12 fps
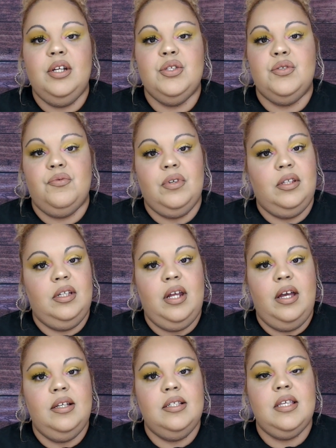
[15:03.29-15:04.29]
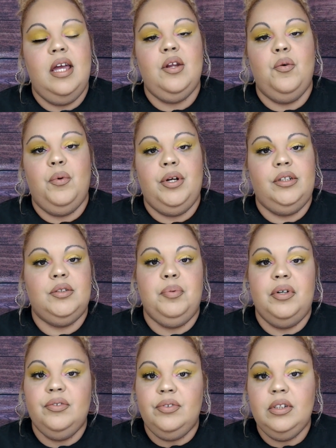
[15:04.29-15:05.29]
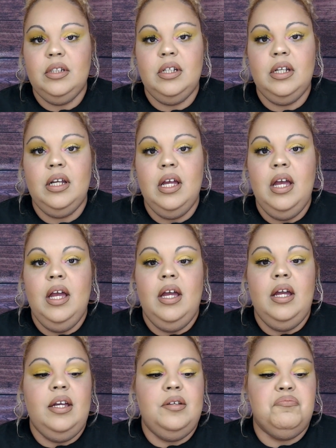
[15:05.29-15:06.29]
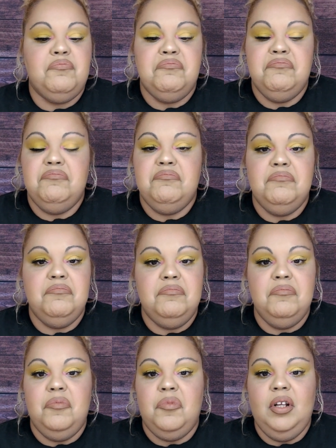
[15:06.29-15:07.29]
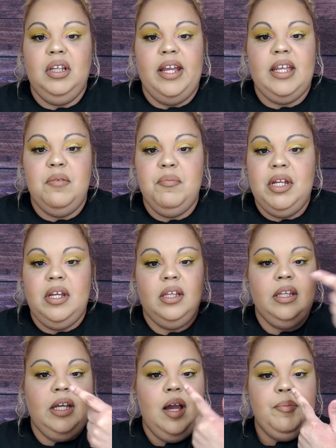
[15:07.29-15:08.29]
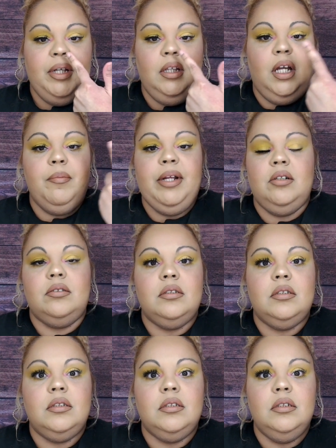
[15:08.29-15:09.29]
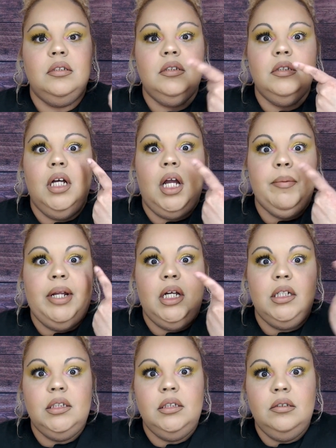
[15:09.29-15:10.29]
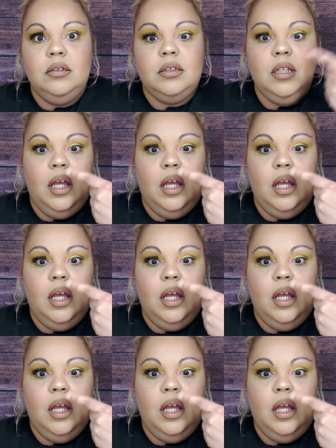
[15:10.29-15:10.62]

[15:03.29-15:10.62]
It's really nice, and it worked perfectly. it, like, immediately, I mean, look at my nose. Look at my nose.